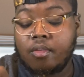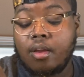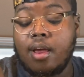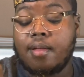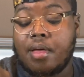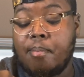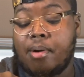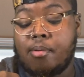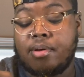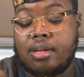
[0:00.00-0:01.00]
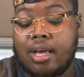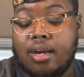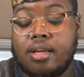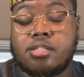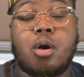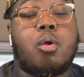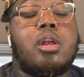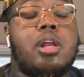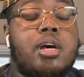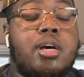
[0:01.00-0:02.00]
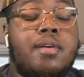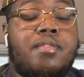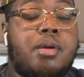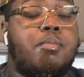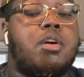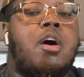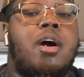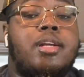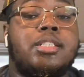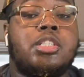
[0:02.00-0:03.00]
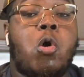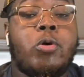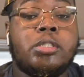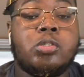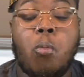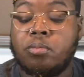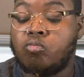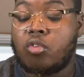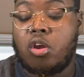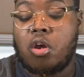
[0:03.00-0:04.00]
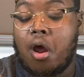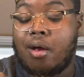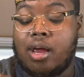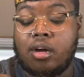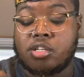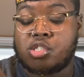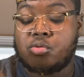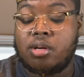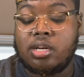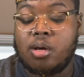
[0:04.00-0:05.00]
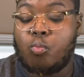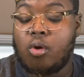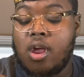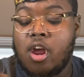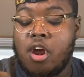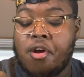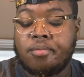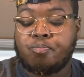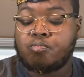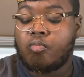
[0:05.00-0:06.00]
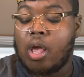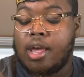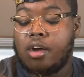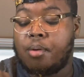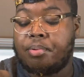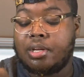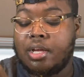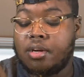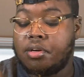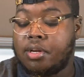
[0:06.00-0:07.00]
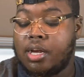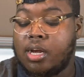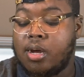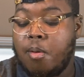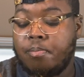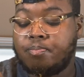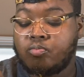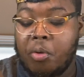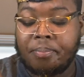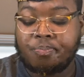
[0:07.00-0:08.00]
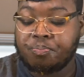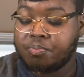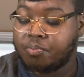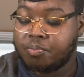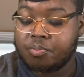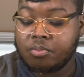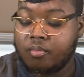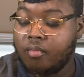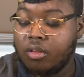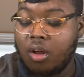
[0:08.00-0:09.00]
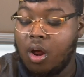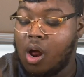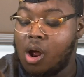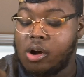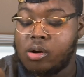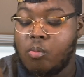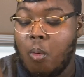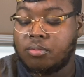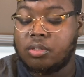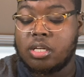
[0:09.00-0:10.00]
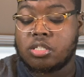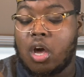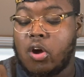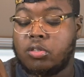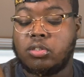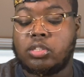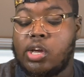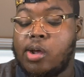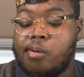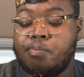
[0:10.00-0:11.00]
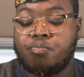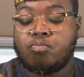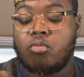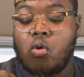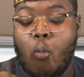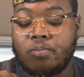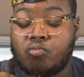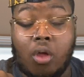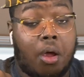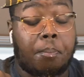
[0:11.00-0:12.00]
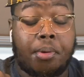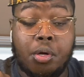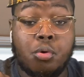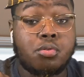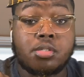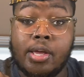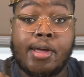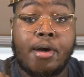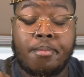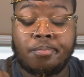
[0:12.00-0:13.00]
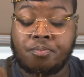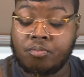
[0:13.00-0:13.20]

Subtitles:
and their mom and daddy is going to love them regardless. You know, ain't going to treat them weird, ain't going to belittle them, disown them, abuse them.